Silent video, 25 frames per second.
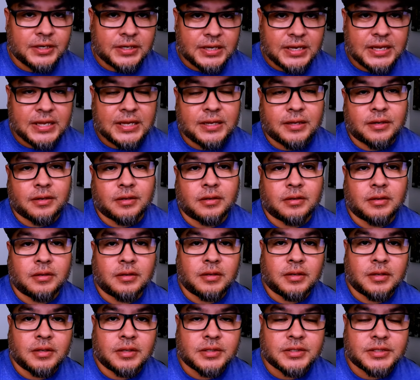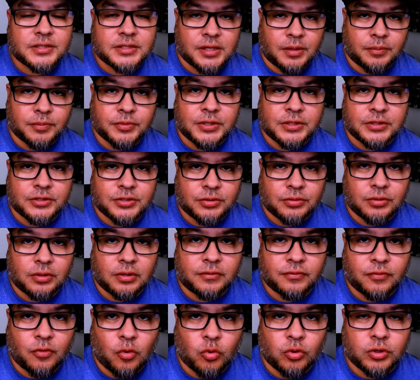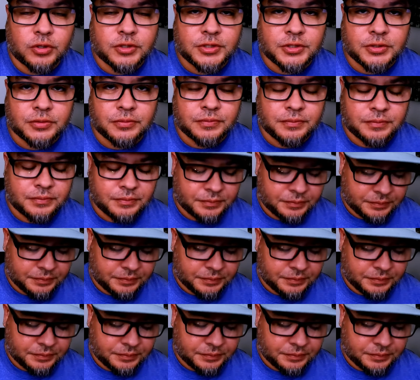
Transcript: need something to look forward to.